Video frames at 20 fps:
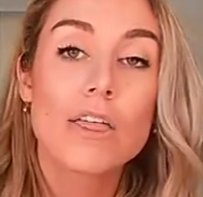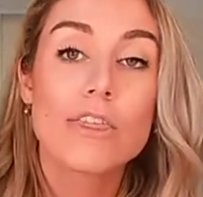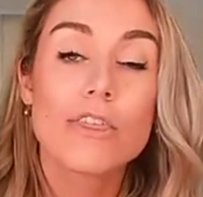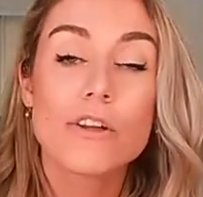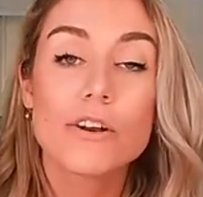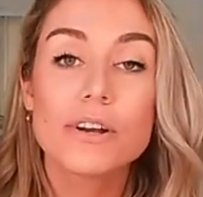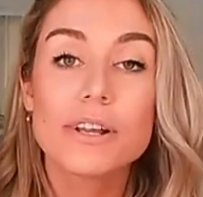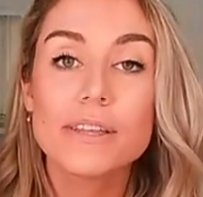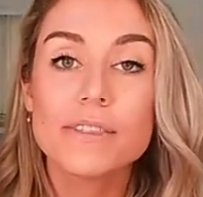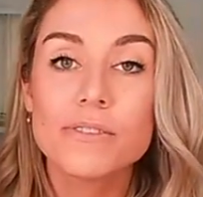
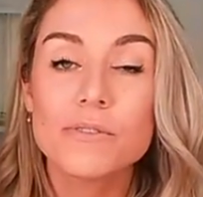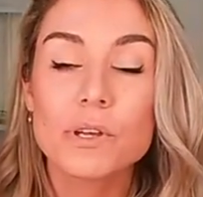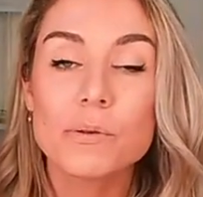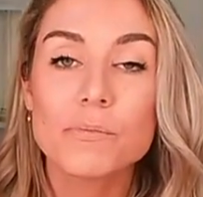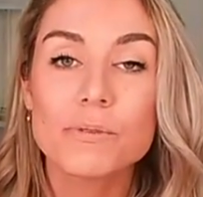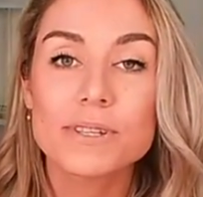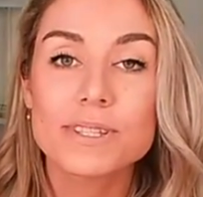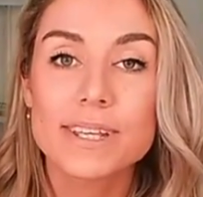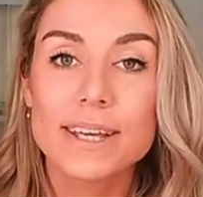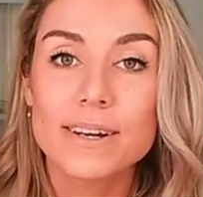
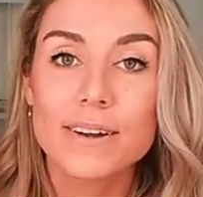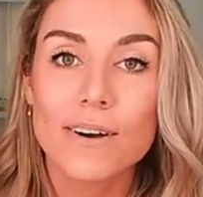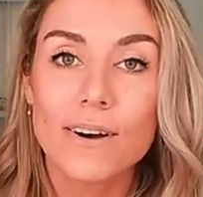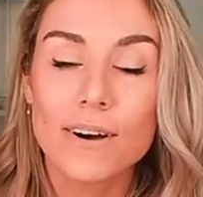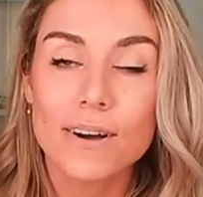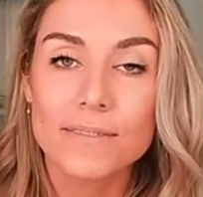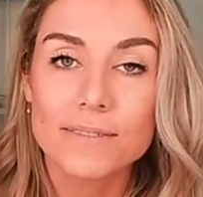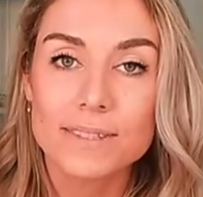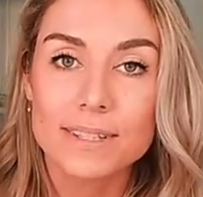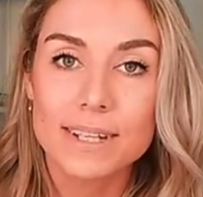33%
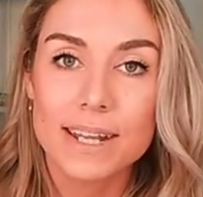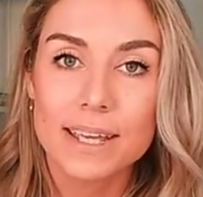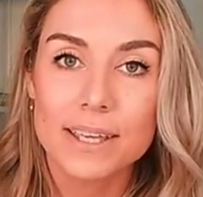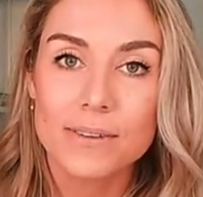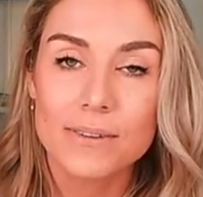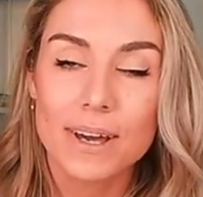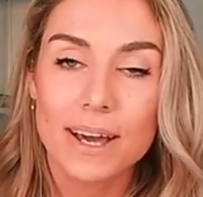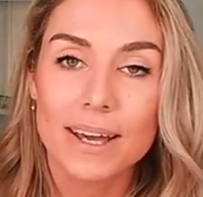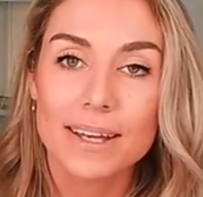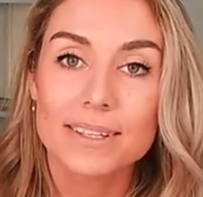off today,
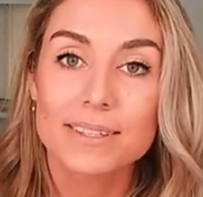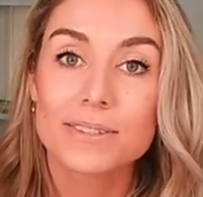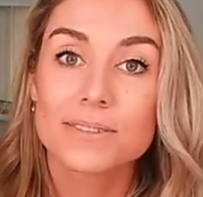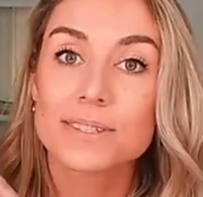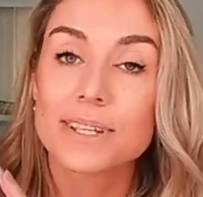you guys.